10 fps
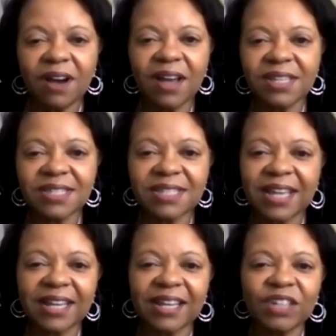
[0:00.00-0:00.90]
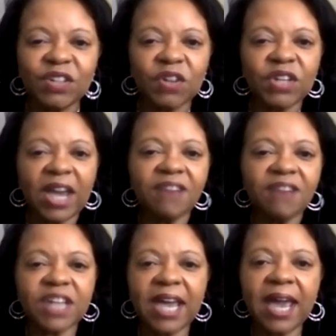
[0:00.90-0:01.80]
Because
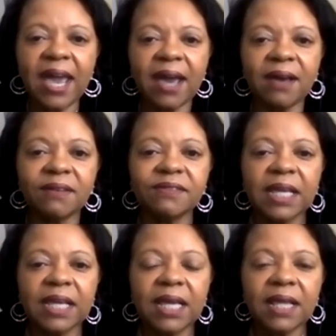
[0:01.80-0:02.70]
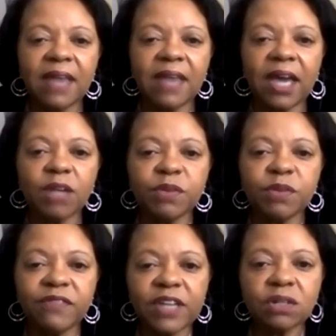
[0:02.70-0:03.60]
you have to have that
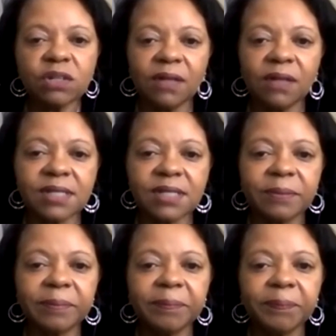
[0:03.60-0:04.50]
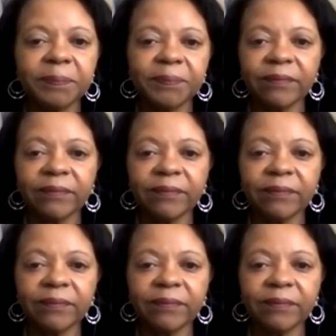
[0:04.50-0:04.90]
professionalism,